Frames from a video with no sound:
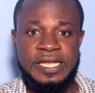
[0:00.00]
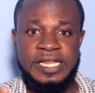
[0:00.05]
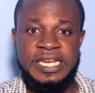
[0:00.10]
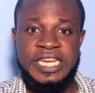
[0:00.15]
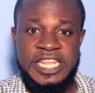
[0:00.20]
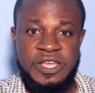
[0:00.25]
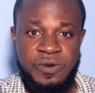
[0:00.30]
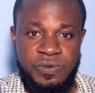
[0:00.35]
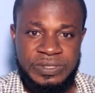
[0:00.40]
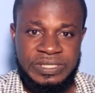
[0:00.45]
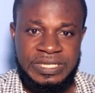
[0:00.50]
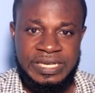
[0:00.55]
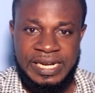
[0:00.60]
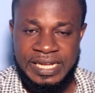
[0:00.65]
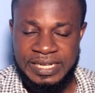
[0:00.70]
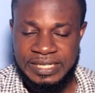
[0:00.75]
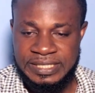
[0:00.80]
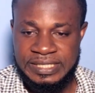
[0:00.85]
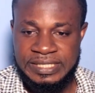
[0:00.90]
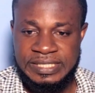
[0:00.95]
New
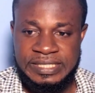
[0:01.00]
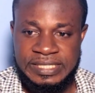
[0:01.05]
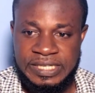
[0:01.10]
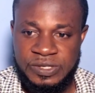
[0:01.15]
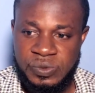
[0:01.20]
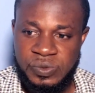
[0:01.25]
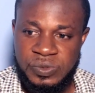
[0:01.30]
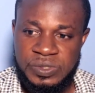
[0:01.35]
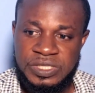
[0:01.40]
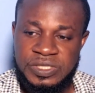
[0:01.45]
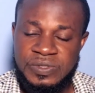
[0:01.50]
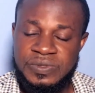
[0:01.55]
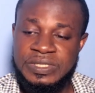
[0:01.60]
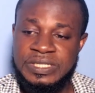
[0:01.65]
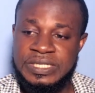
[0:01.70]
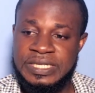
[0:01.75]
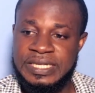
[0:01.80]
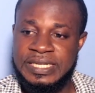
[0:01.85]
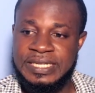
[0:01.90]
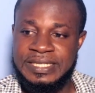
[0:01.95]
Zealand. The good
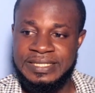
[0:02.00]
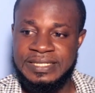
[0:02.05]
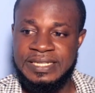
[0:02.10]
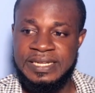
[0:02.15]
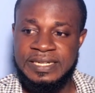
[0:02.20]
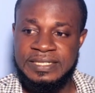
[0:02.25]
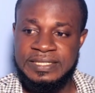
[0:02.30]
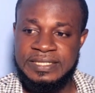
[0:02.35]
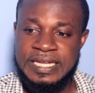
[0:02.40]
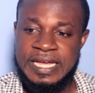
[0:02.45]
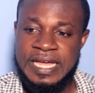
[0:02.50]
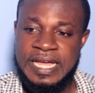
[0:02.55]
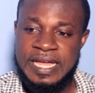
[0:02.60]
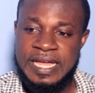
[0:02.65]
news is that